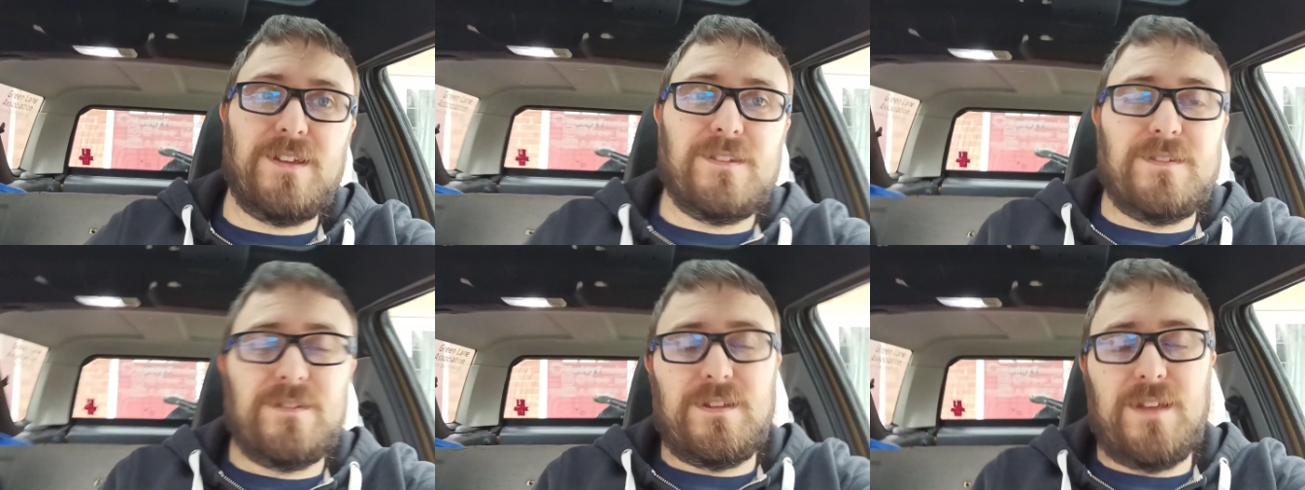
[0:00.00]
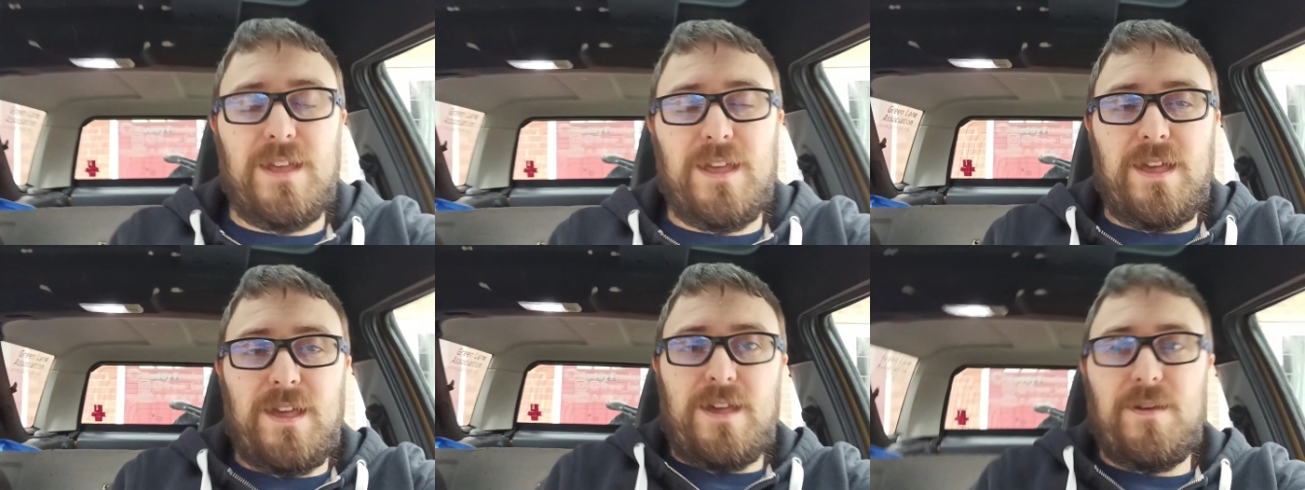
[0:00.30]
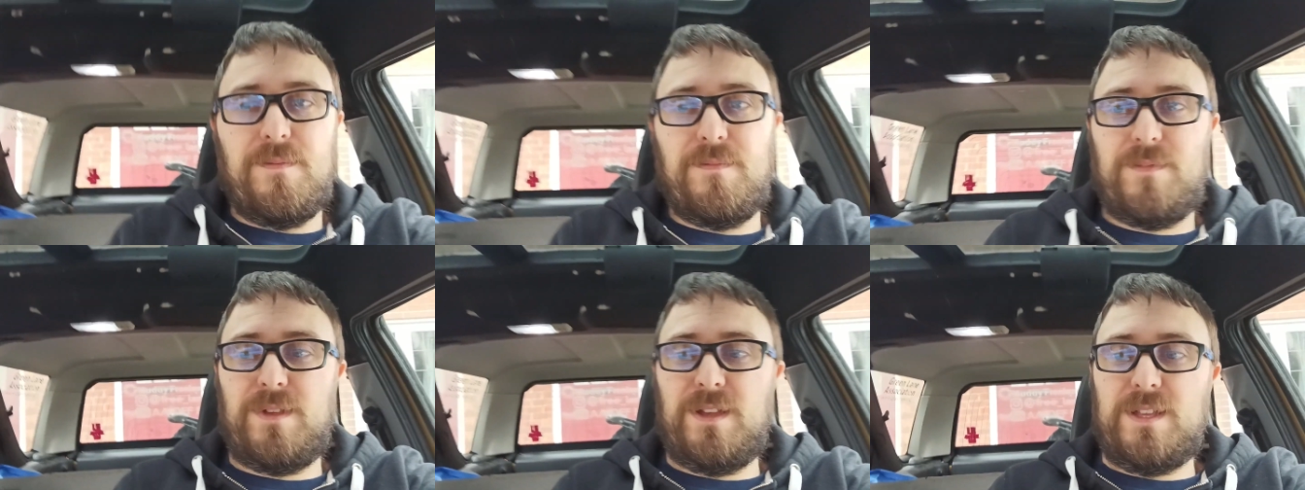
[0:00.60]

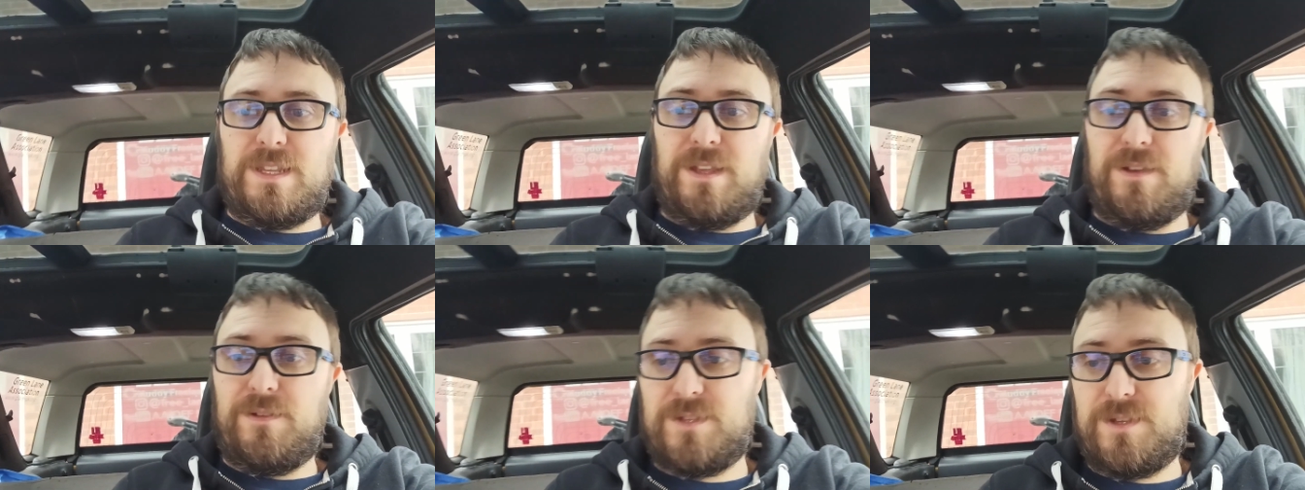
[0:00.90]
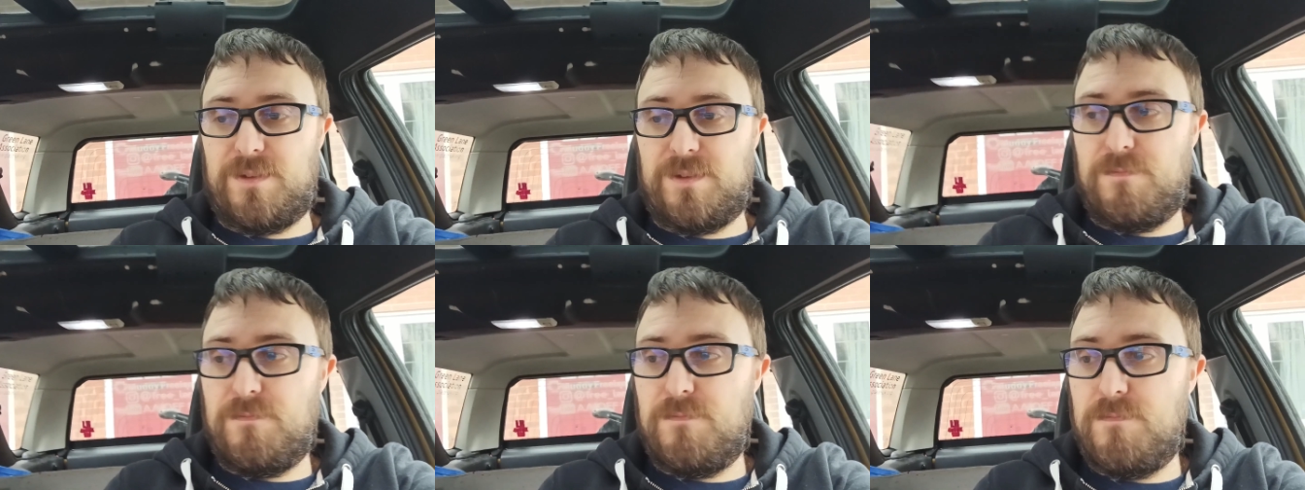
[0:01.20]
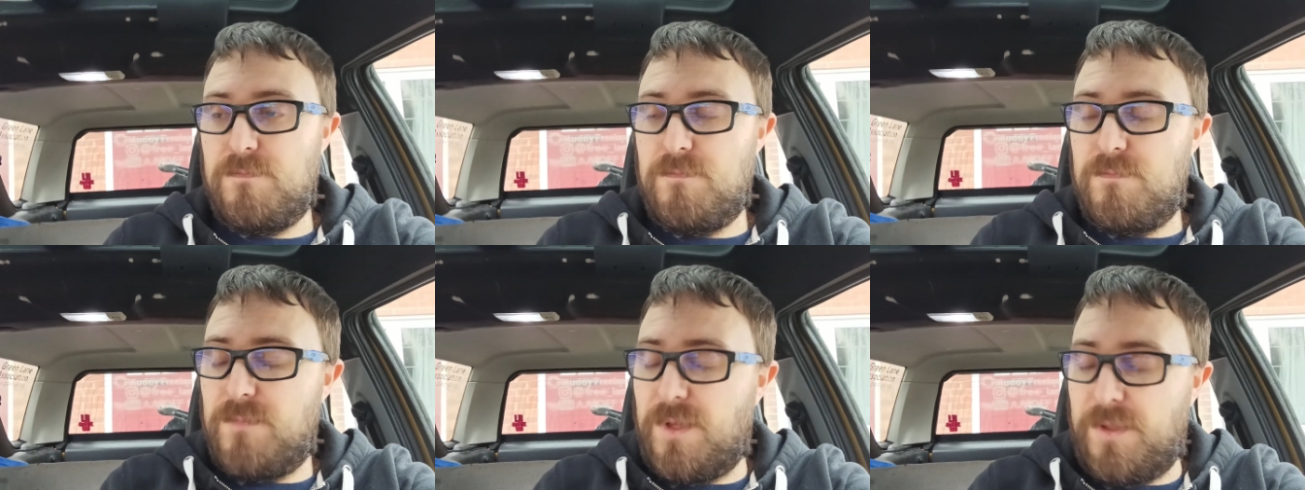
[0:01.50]
Like I say, it was an
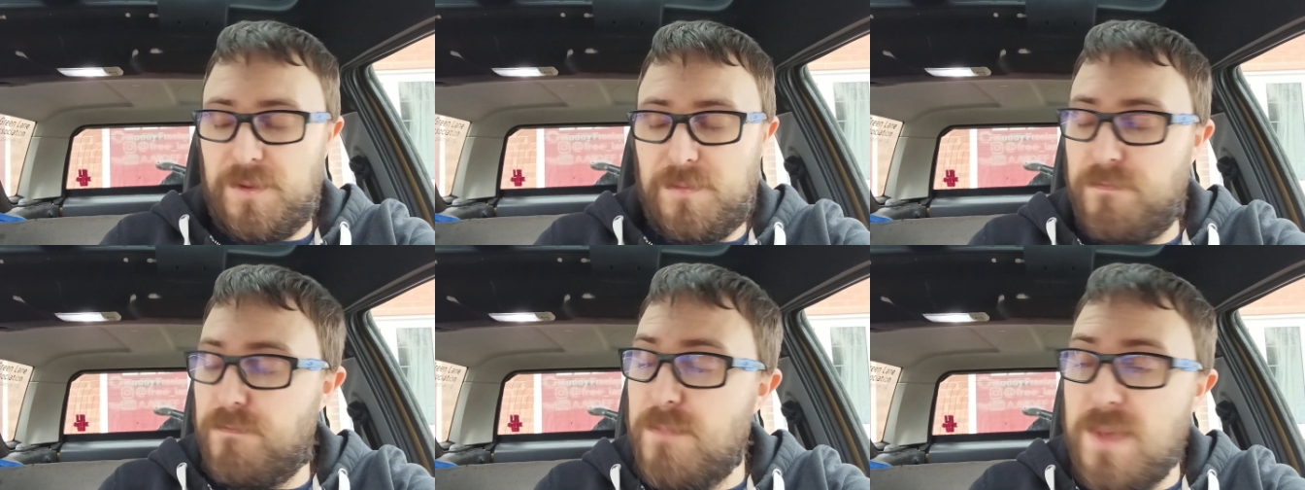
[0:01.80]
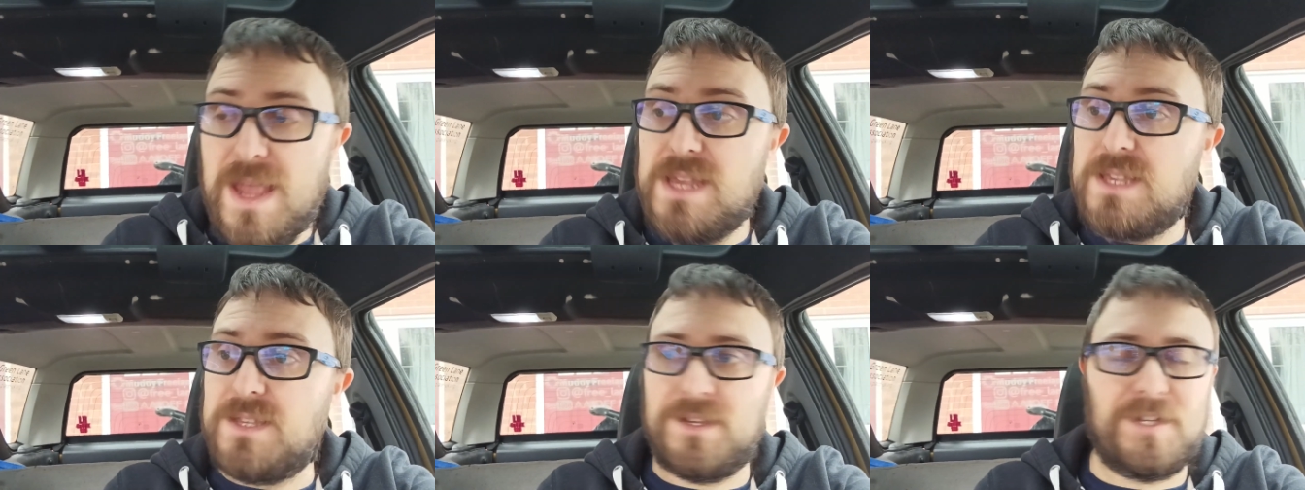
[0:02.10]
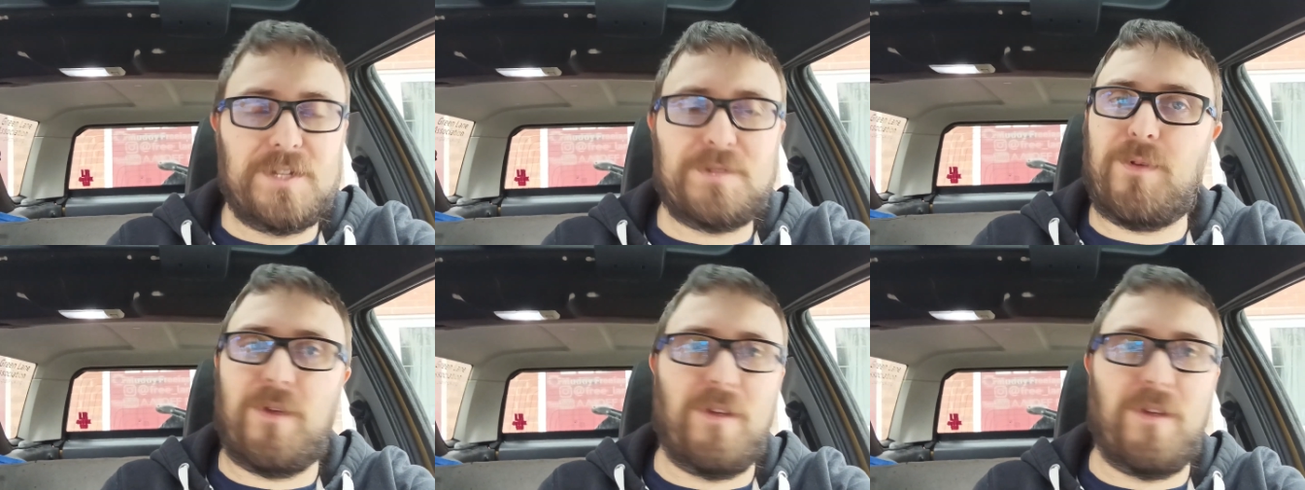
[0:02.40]
amazing
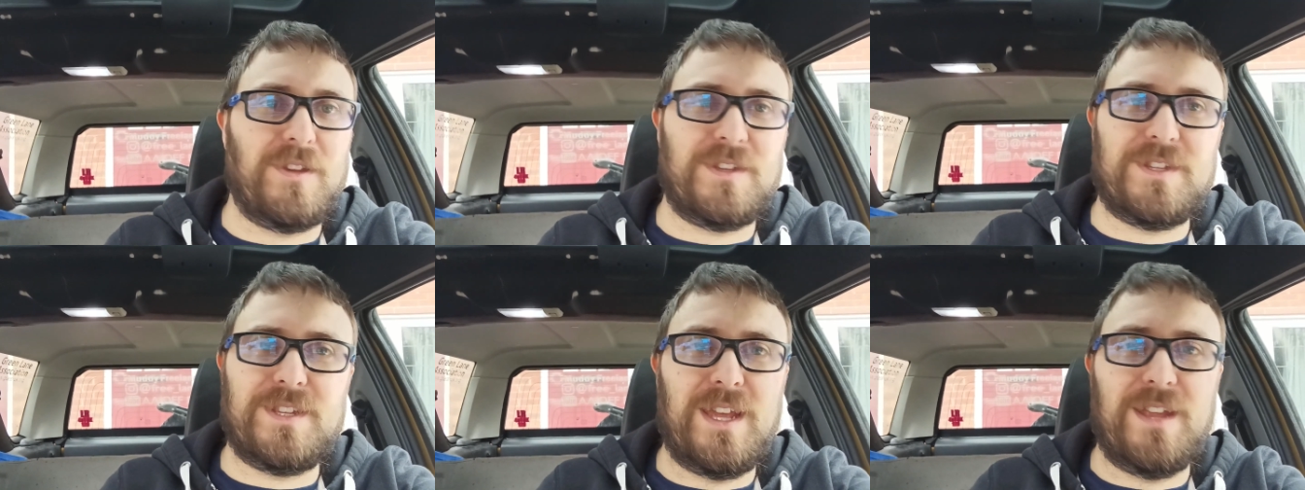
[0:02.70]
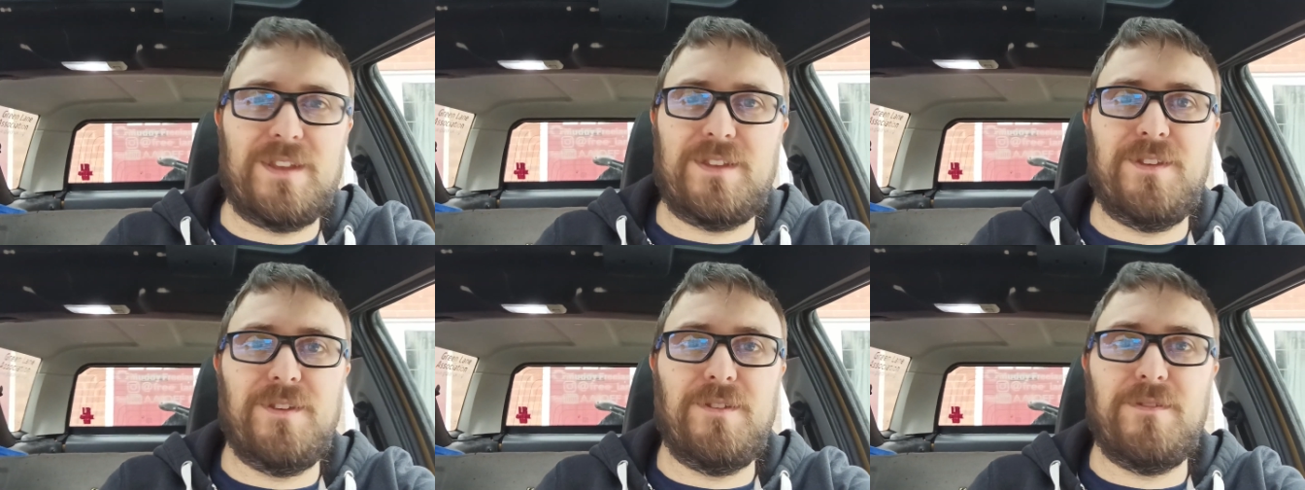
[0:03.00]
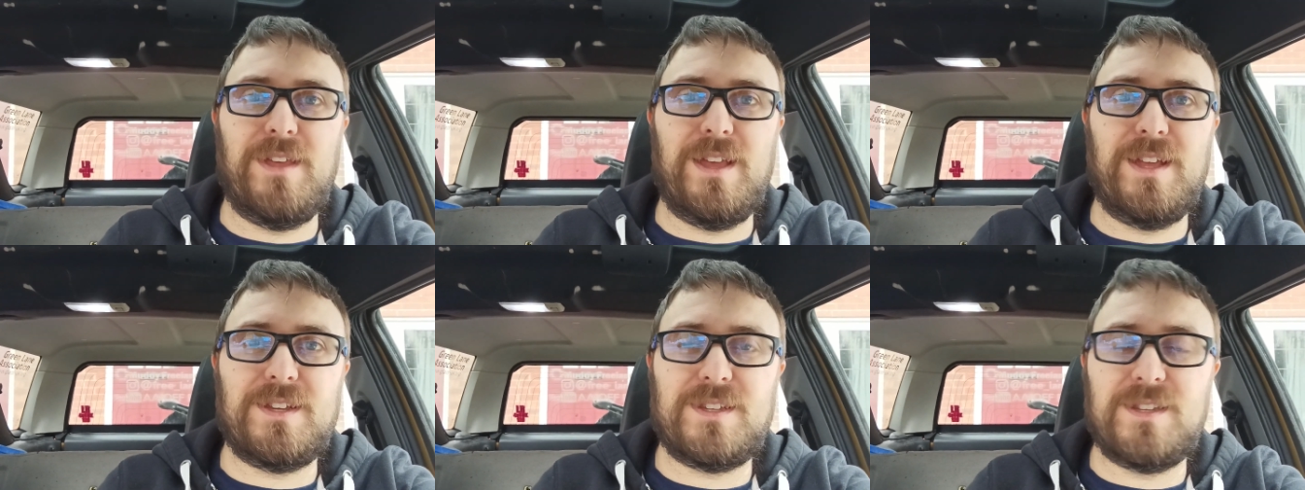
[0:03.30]
experience to get to do
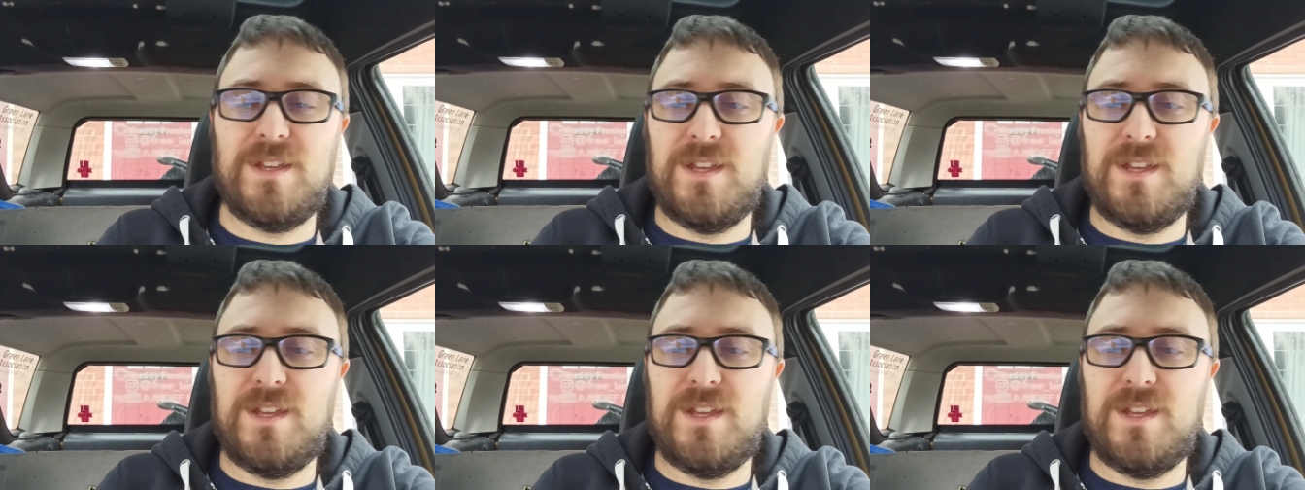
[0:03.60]
this.